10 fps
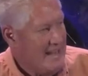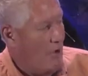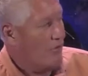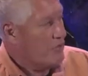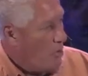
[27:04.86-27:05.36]

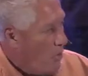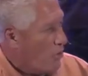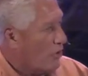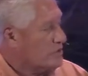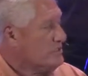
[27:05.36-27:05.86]
Now, of
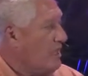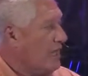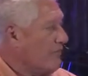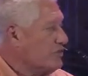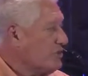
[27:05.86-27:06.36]
course,
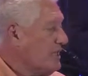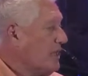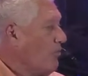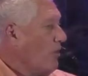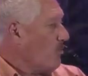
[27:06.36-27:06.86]
none of us think
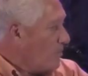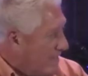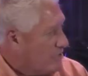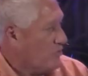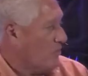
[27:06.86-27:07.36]
that what
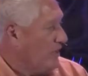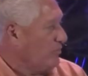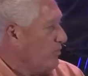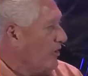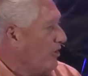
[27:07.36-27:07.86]
we do
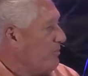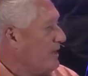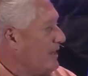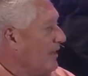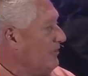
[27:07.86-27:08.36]
is weird
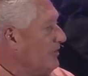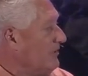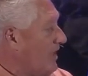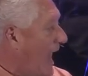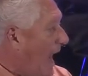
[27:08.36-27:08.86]
because
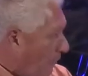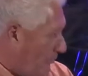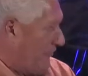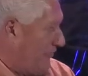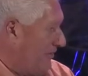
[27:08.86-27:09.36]
it's
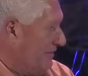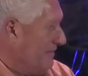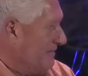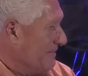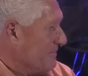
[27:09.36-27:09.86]
ours
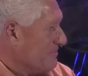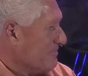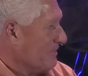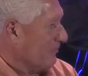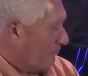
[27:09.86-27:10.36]

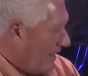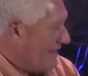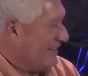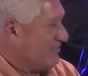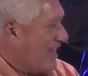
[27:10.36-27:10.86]

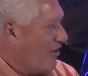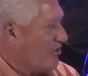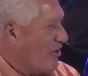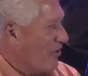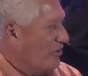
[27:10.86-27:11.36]
right? That's how
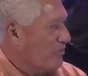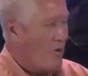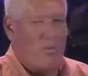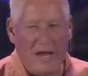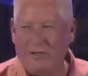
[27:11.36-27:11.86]
it goes.
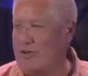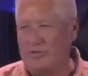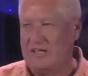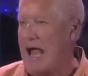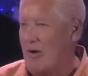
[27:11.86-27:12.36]
What we do
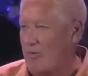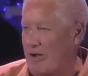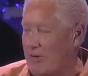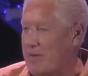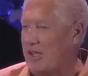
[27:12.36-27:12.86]
is not
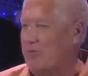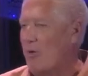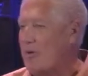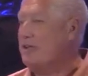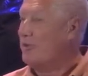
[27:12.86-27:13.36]
weird because
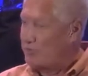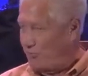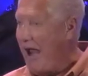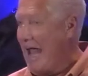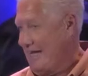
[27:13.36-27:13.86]
what we do is
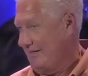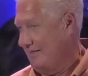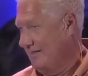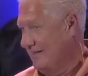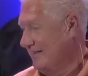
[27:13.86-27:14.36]
right.
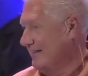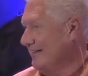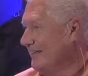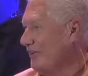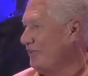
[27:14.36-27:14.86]

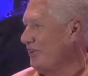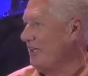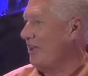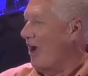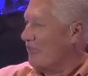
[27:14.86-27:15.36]
You
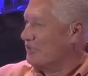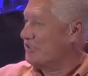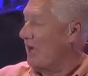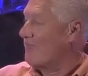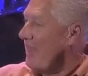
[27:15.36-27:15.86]
see, the other
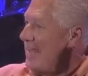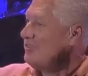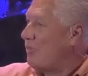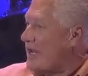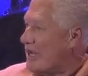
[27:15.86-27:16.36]
stuff,
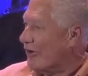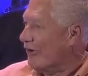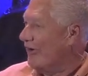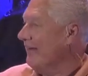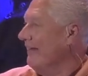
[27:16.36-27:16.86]
that's
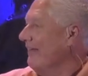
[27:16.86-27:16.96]
weird.